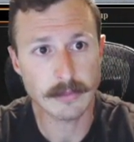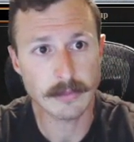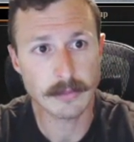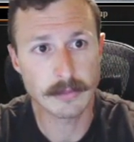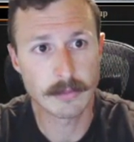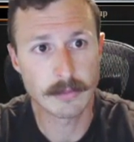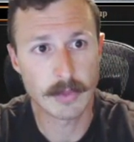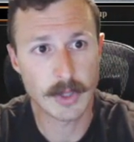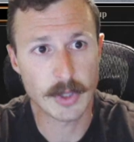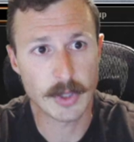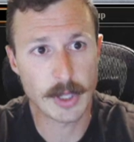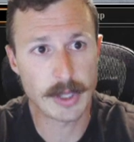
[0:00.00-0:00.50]

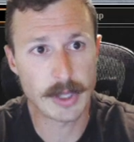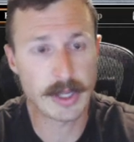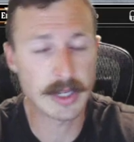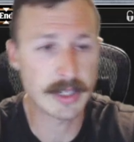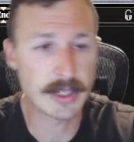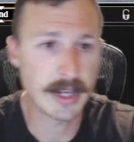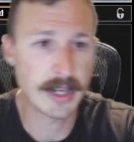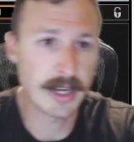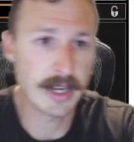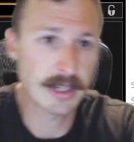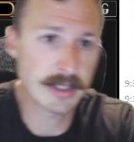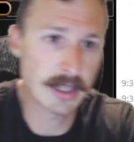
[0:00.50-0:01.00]
But then that
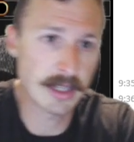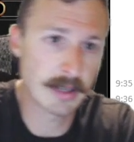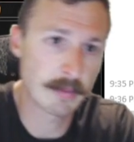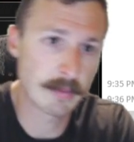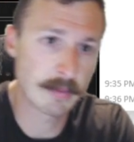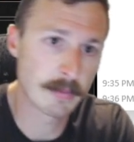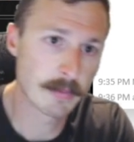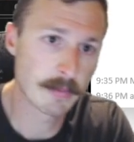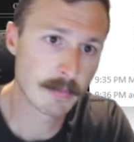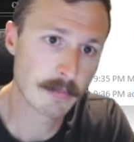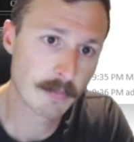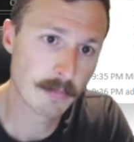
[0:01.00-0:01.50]
takes like
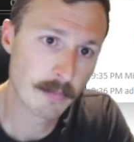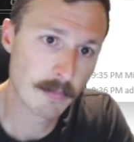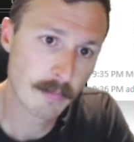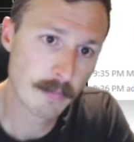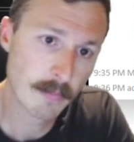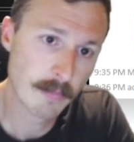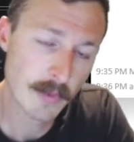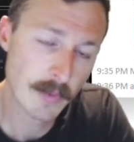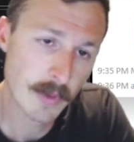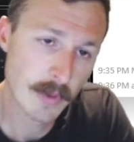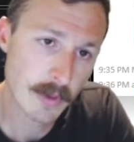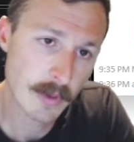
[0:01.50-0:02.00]

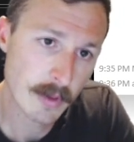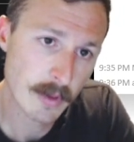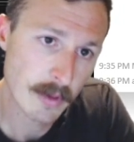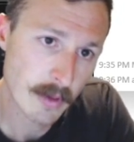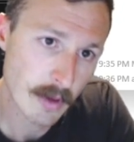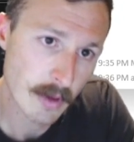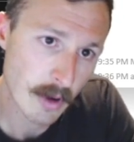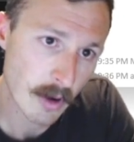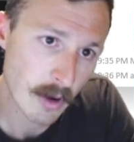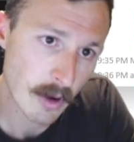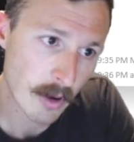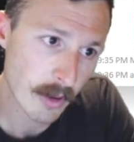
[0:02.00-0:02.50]

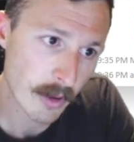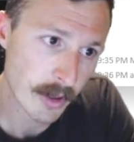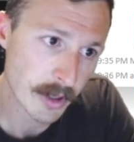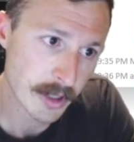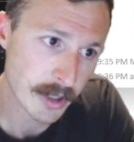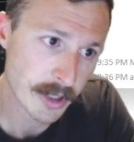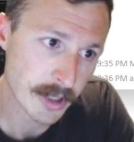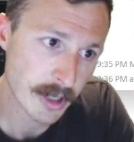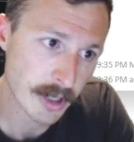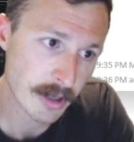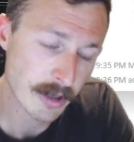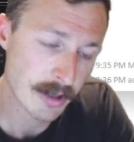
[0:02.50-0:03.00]
all their
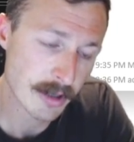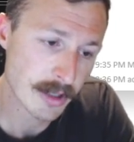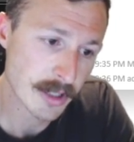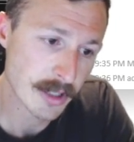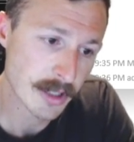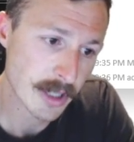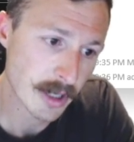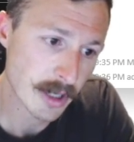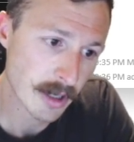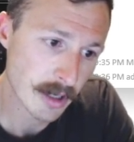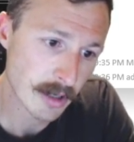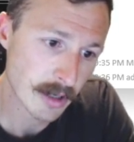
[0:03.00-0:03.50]
turns
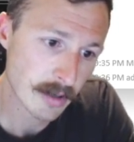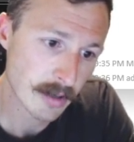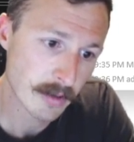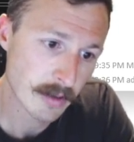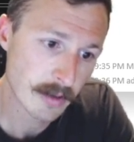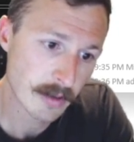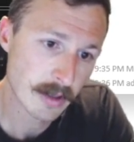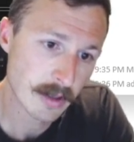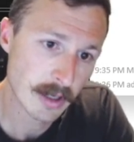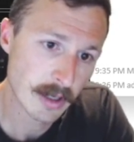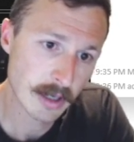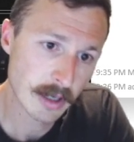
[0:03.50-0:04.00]
here.
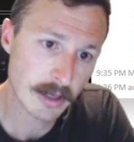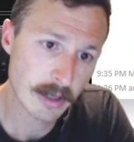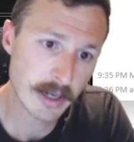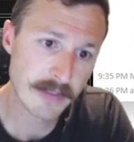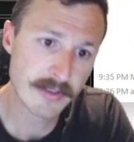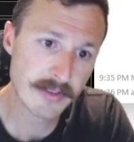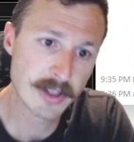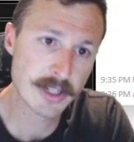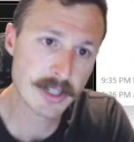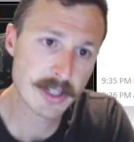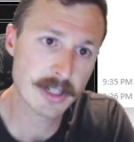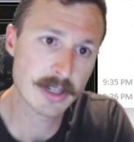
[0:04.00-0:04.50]
Could even
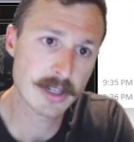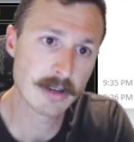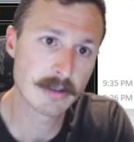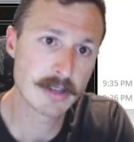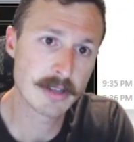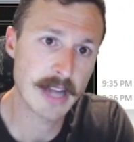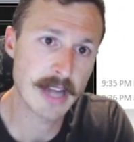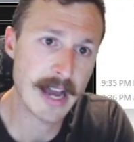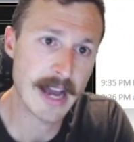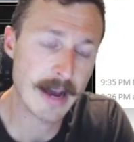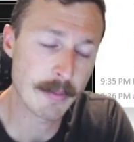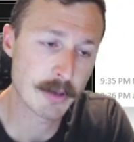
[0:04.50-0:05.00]
just go
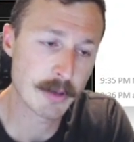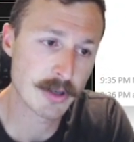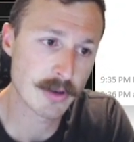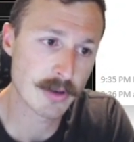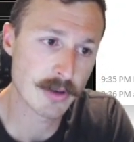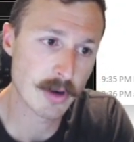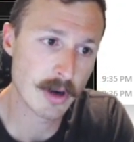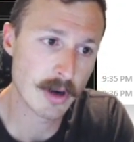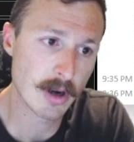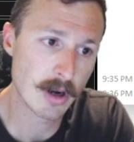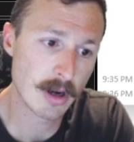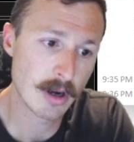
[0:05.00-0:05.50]
tap
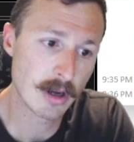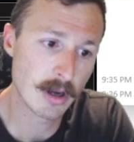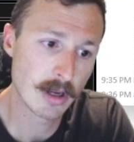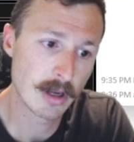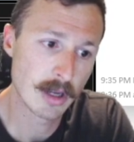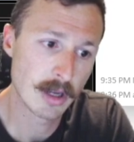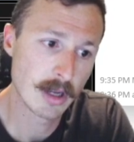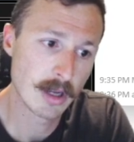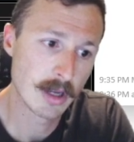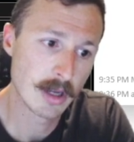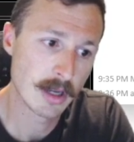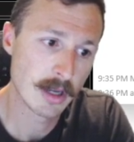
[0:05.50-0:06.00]
draw,
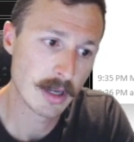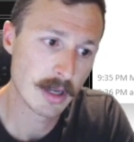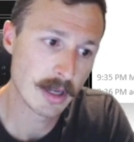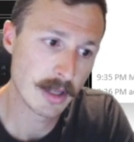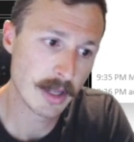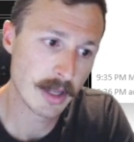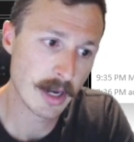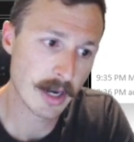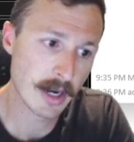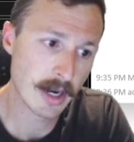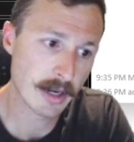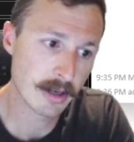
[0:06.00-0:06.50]
and
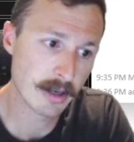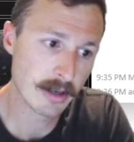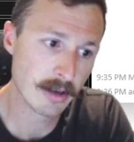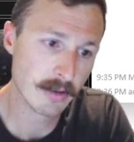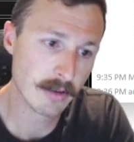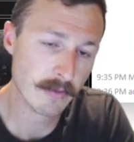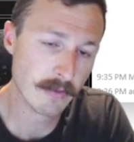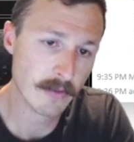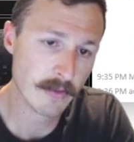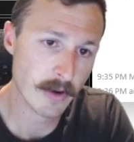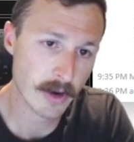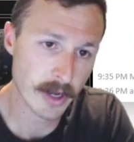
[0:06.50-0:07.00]
then I can go
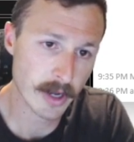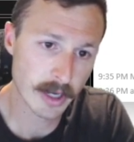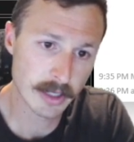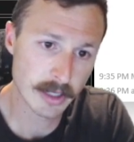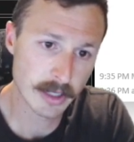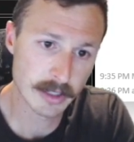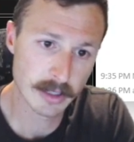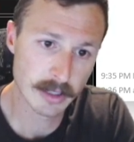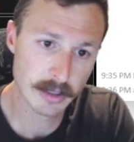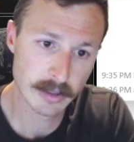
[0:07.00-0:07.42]
verdict,